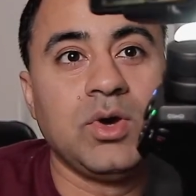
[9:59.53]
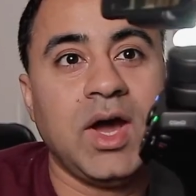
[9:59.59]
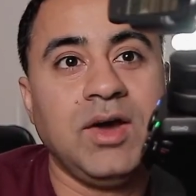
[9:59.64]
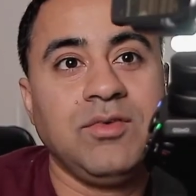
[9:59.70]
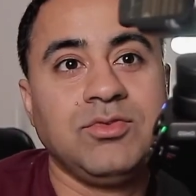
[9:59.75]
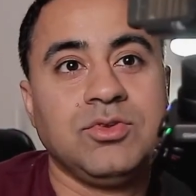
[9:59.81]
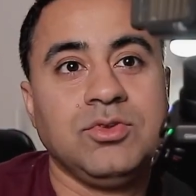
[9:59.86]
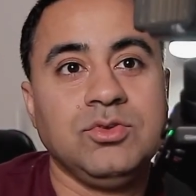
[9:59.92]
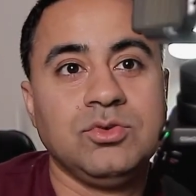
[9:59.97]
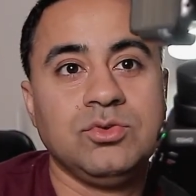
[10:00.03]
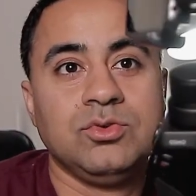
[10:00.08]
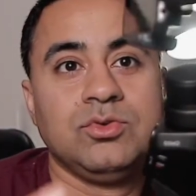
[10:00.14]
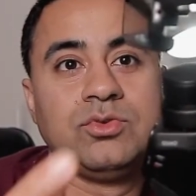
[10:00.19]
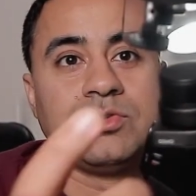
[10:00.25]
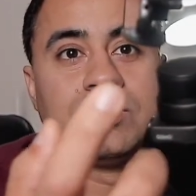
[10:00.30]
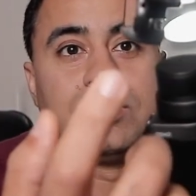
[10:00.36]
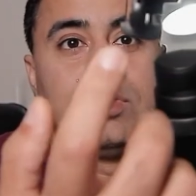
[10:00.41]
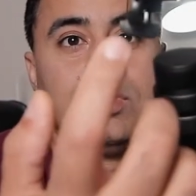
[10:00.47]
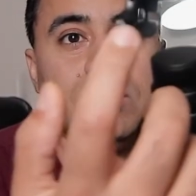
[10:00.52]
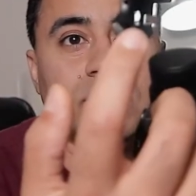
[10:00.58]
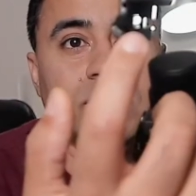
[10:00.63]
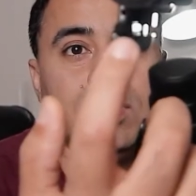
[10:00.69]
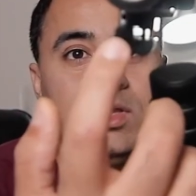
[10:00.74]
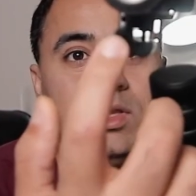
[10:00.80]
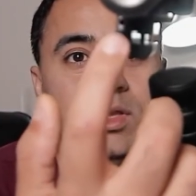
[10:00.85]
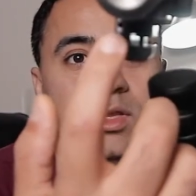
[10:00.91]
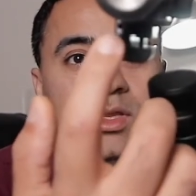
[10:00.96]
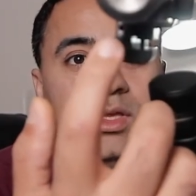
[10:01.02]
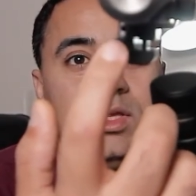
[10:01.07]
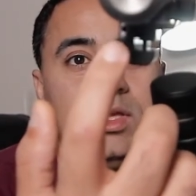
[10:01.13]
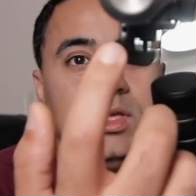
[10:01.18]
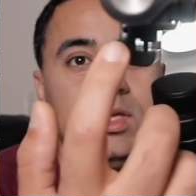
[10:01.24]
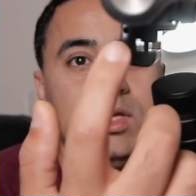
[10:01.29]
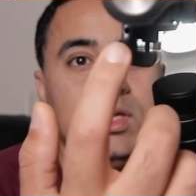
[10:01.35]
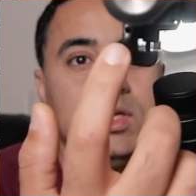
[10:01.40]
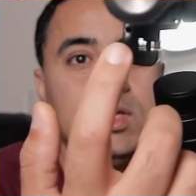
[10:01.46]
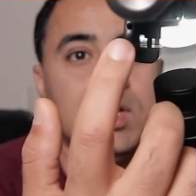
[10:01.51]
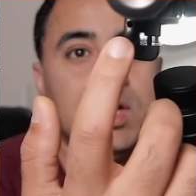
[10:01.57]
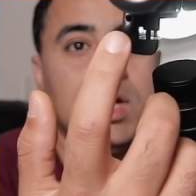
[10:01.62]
have to use the